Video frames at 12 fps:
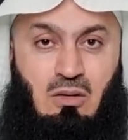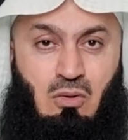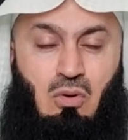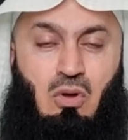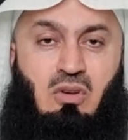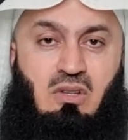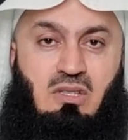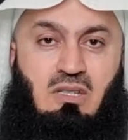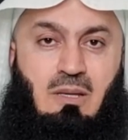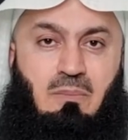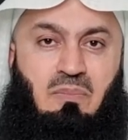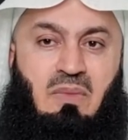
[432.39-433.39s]
In all
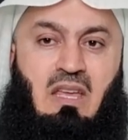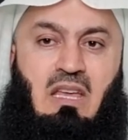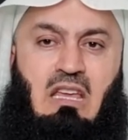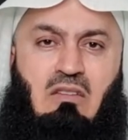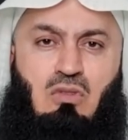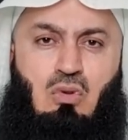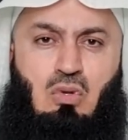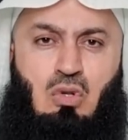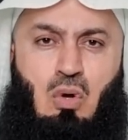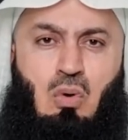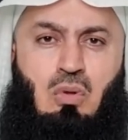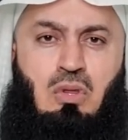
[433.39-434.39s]
honesty, if you
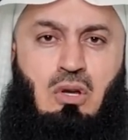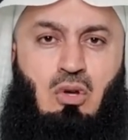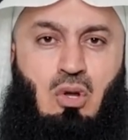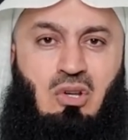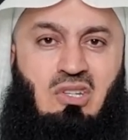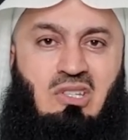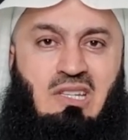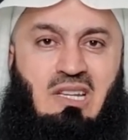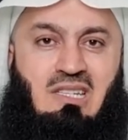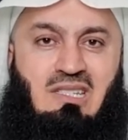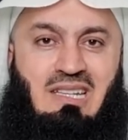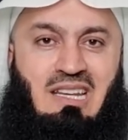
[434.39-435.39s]
know the
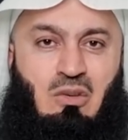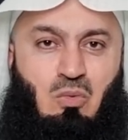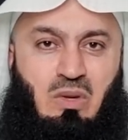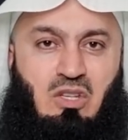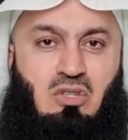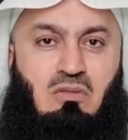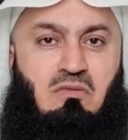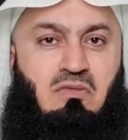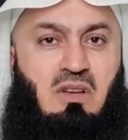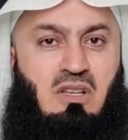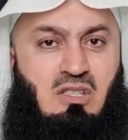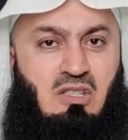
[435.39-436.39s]
context in which
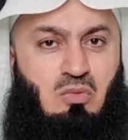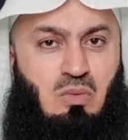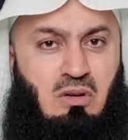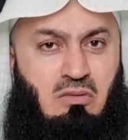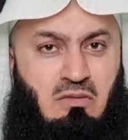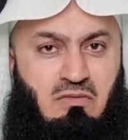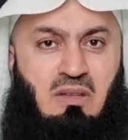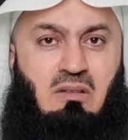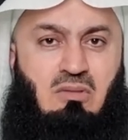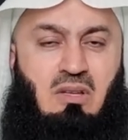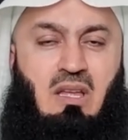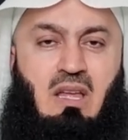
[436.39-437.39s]
verses were
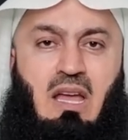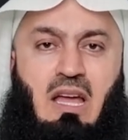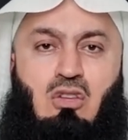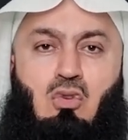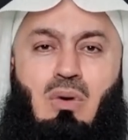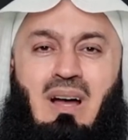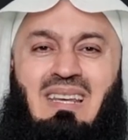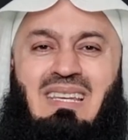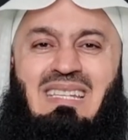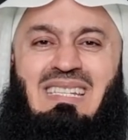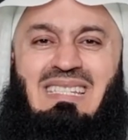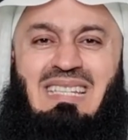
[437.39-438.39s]
revealed and you
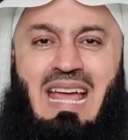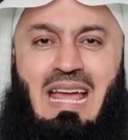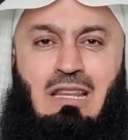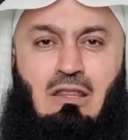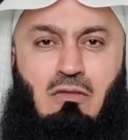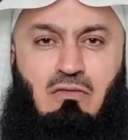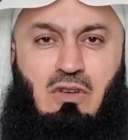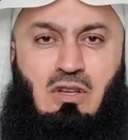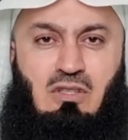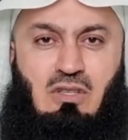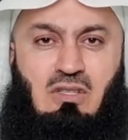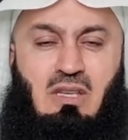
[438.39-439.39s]
understand the
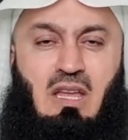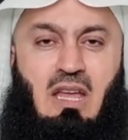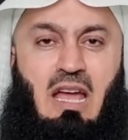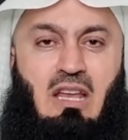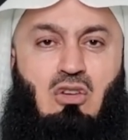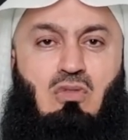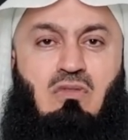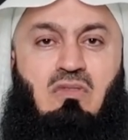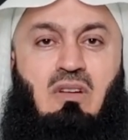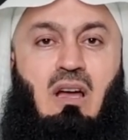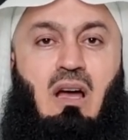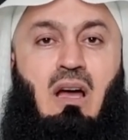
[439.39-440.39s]
verses and
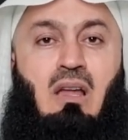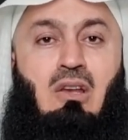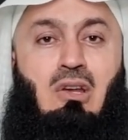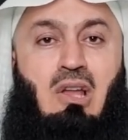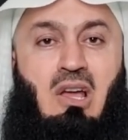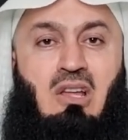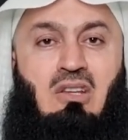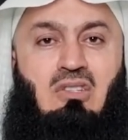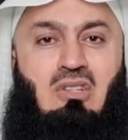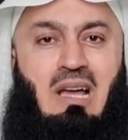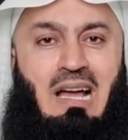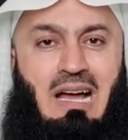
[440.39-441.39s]
you've
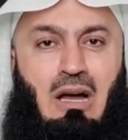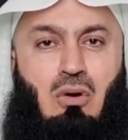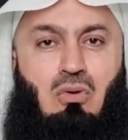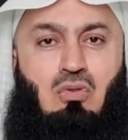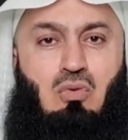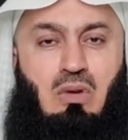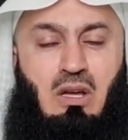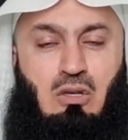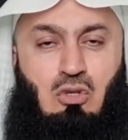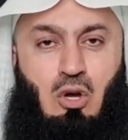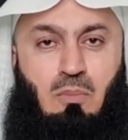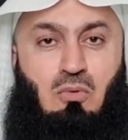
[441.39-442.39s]
learned how to
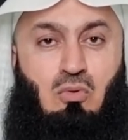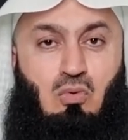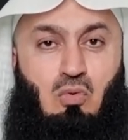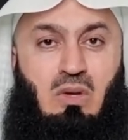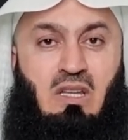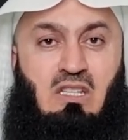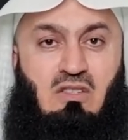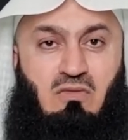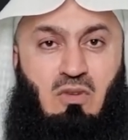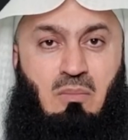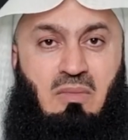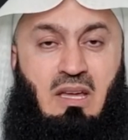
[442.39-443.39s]
adopt rulings
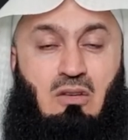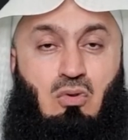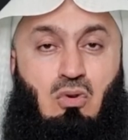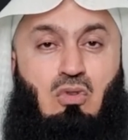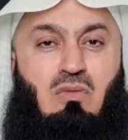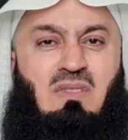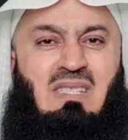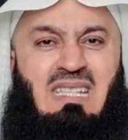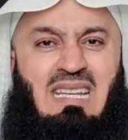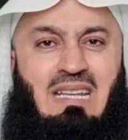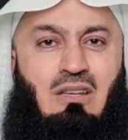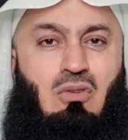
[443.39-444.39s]
from that, or you've
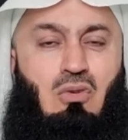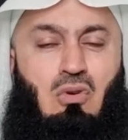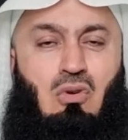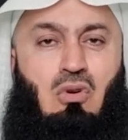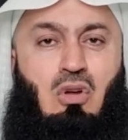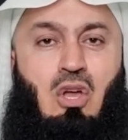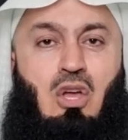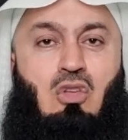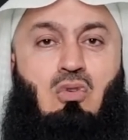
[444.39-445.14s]
seen or